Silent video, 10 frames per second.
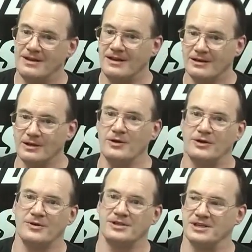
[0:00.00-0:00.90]

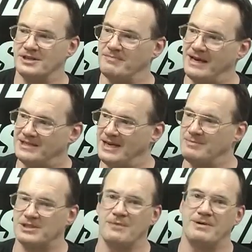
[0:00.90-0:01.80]
ludicrous as it may seem to
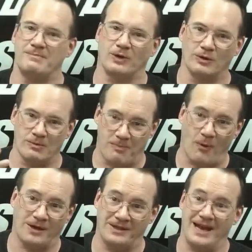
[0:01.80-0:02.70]
some people who were
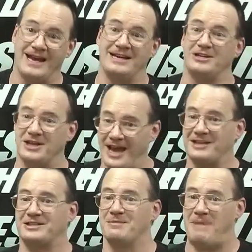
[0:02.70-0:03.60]
born in the 80s,
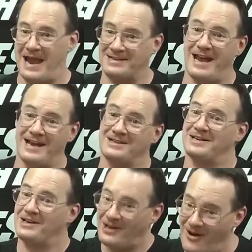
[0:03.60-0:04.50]
yes, the bandanas
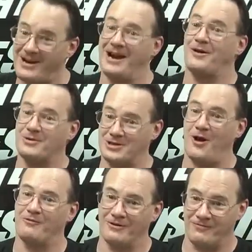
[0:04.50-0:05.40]
and the long hair was
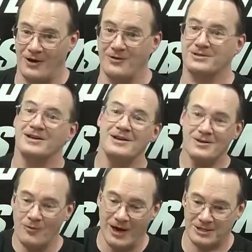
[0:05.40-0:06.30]
over, folks.
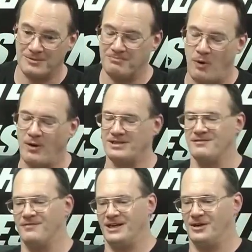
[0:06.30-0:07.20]
Watch a
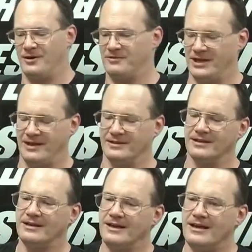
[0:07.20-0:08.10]
Poison video every now and
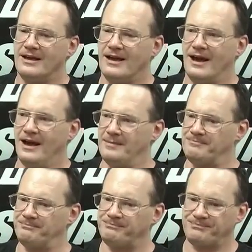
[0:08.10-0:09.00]
then.